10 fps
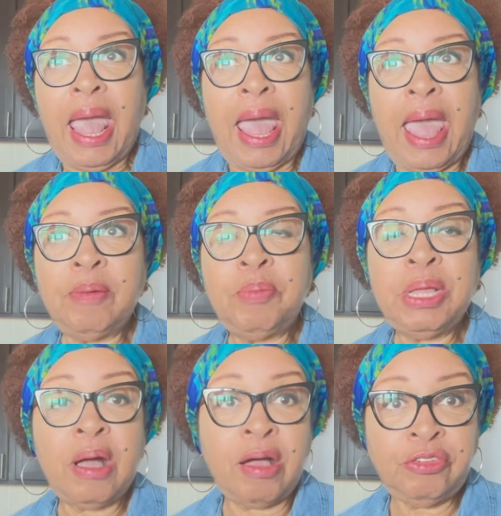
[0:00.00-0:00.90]
And
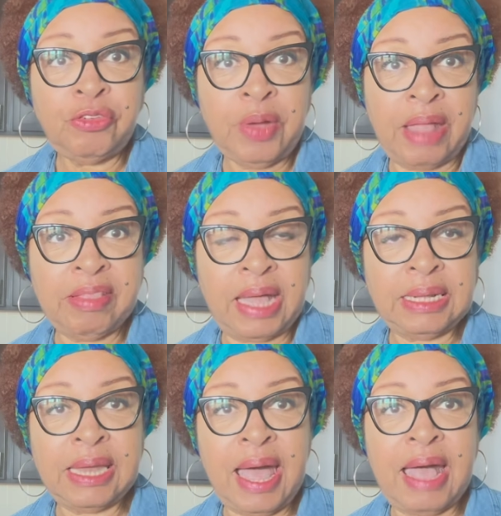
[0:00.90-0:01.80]
because you had that
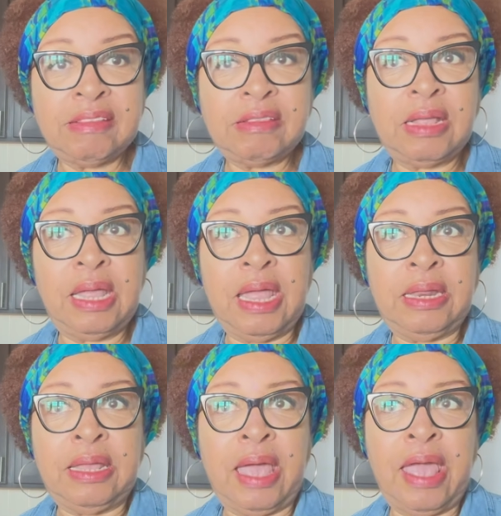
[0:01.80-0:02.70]
class,
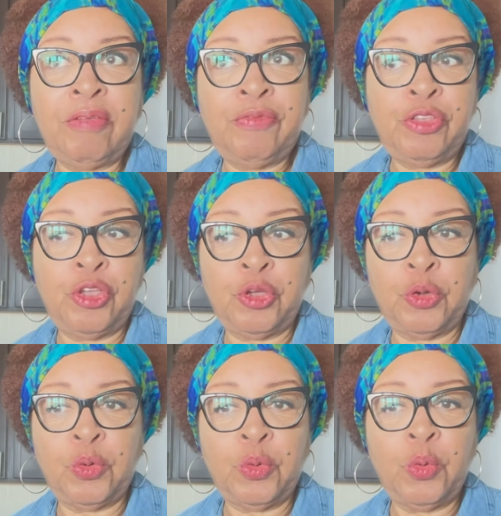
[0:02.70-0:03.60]
it gave
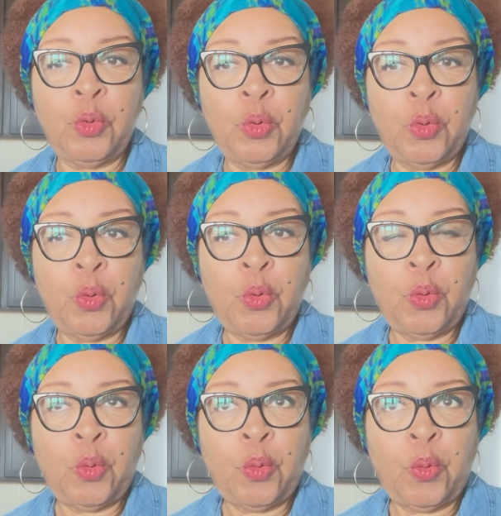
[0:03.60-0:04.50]
you
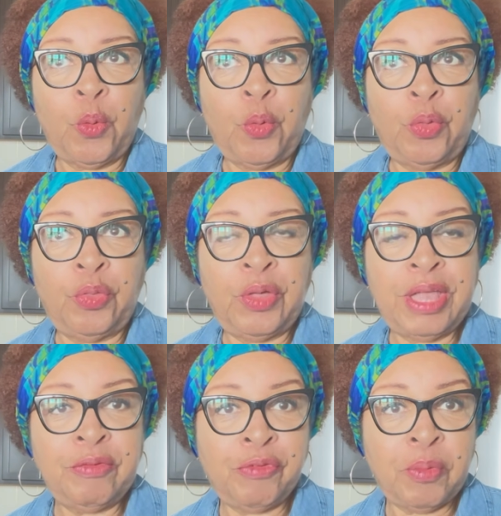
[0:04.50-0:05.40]
the
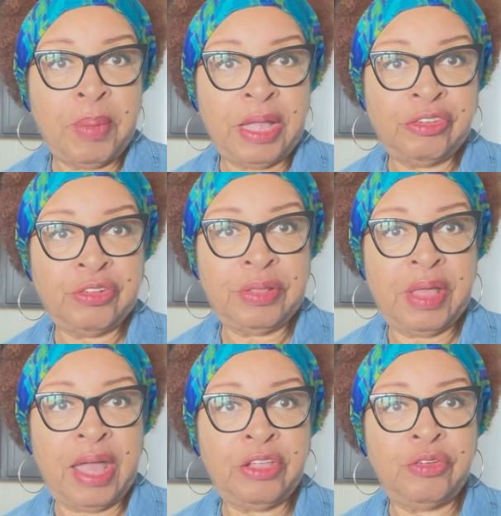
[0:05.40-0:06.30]
information
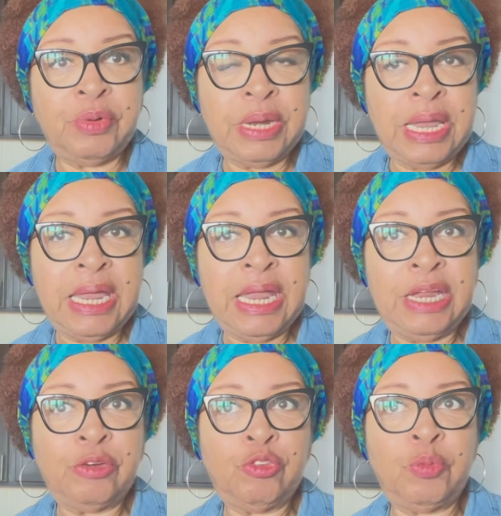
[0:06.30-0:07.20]
that you
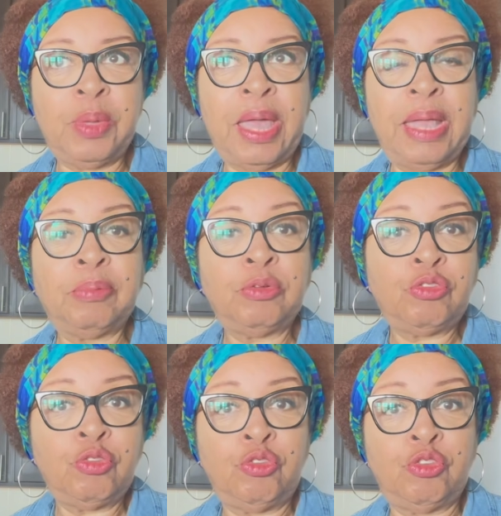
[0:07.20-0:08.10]
need to be able
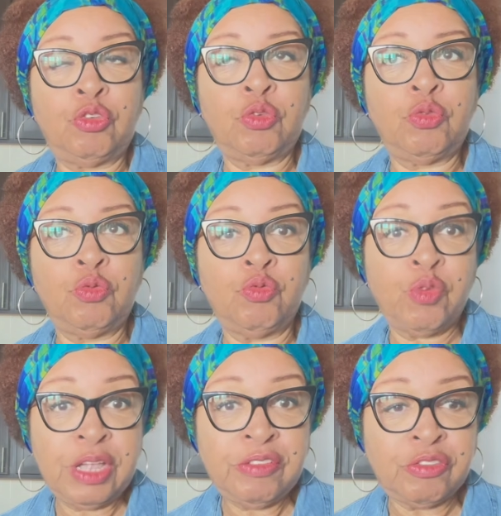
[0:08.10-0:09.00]
to do
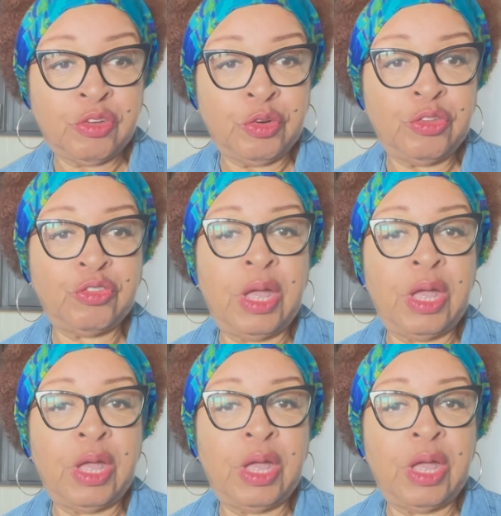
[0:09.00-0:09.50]
research